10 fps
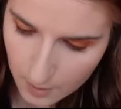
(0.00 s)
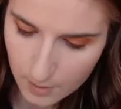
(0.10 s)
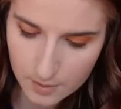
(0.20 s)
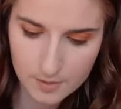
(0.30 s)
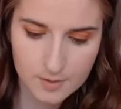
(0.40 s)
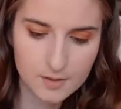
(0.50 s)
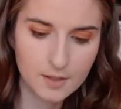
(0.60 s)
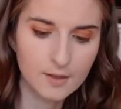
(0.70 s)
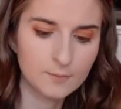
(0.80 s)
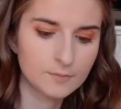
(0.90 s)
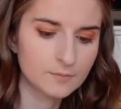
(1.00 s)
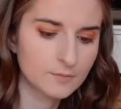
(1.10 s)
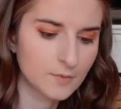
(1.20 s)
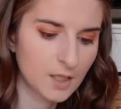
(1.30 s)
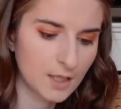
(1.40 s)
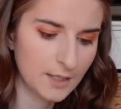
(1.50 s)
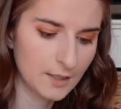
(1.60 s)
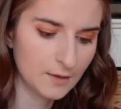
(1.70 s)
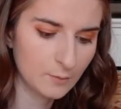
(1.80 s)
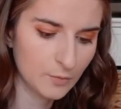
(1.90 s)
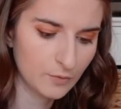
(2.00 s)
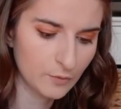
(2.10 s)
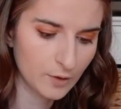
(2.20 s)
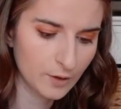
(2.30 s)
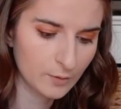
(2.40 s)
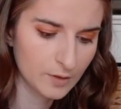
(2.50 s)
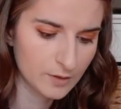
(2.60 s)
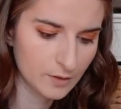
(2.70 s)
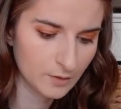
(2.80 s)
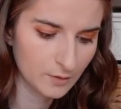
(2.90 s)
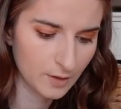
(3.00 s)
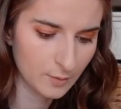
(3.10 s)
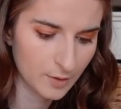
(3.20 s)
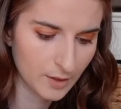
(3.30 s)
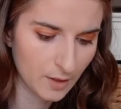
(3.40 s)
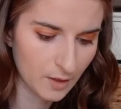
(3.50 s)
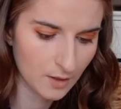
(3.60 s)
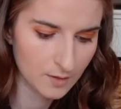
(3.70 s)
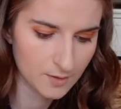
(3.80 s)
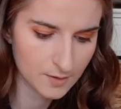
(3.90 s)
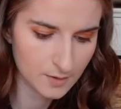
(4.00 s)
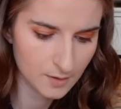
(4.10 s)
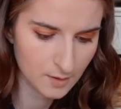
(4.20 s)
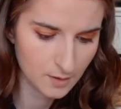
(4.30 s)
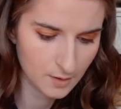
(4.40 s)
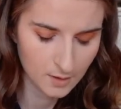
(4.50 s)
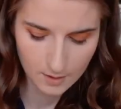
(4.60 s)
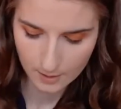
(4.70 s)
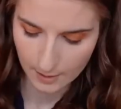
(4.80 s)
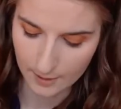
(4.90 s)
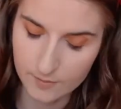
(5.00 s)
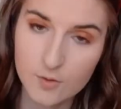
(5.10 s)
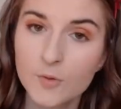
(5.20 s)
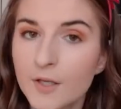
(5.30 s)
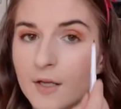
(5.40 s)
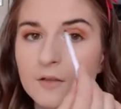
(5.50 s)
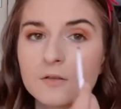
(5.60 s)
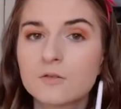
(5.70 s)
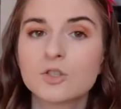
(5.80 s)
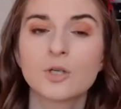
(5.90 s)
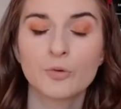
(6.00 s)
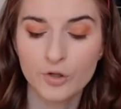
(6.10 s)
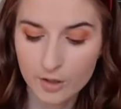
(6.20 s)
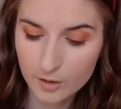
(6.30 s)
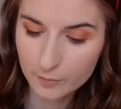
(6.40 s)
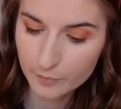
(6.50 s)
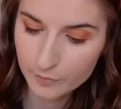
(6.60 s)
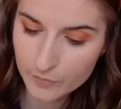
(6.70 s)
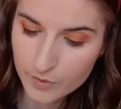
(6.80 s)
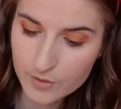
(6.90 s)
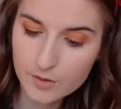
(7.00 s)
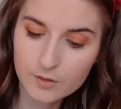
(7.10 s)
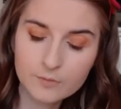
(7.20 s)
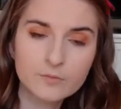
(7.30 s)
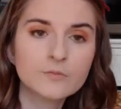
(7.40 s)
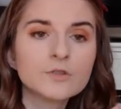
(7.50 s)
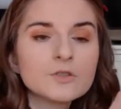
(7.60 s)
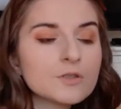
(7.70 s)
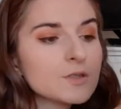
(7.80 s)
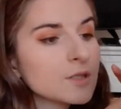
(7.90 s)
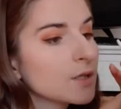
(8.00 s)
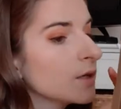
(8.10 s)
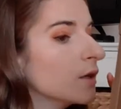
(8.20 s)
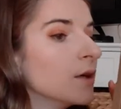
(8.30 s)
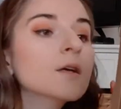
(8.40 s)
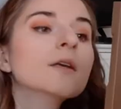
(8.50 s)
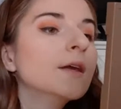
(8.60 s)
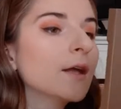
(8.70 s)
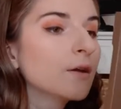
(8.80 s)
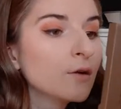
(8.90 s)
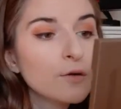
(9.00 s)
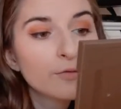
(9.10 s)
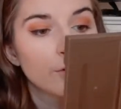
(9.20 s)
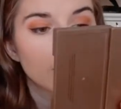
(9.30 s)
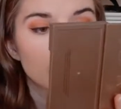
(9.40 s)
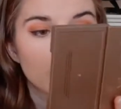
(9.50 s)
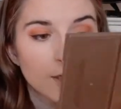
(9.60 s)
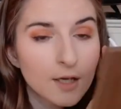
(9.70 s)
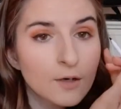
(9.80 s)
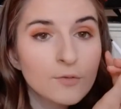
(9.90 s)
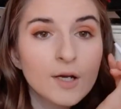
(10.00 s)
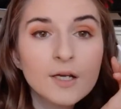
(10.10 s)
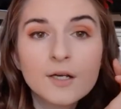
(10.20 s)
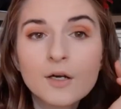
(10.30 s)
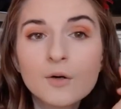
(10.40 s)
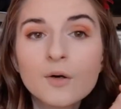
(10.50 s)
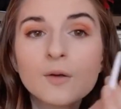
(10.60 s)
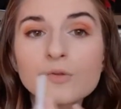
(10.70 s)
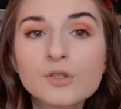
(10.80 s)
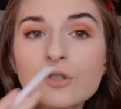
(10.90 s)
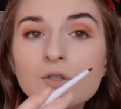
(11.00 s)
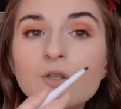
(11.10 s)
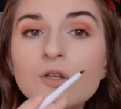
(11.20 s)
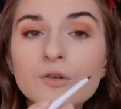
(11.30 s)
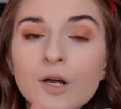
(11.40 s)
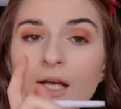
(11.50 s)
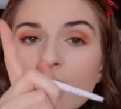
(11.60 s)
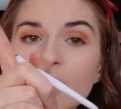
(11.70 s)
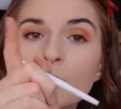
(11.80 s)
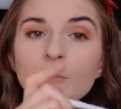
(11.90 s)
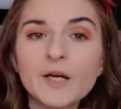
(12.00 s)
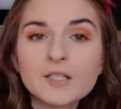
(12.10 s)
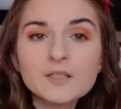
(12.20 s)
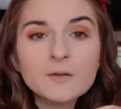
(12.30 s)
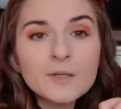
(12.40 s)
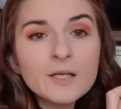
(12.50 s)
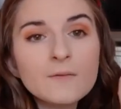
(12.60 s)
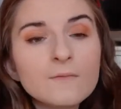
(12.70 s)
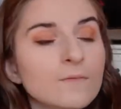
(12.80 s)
I'll just clean it before I go into the other eye because I have some of that shimmer on it. So just get it all fresh again, ready to go. And I'm just going to do the other eye and I'll be back to you in a minute.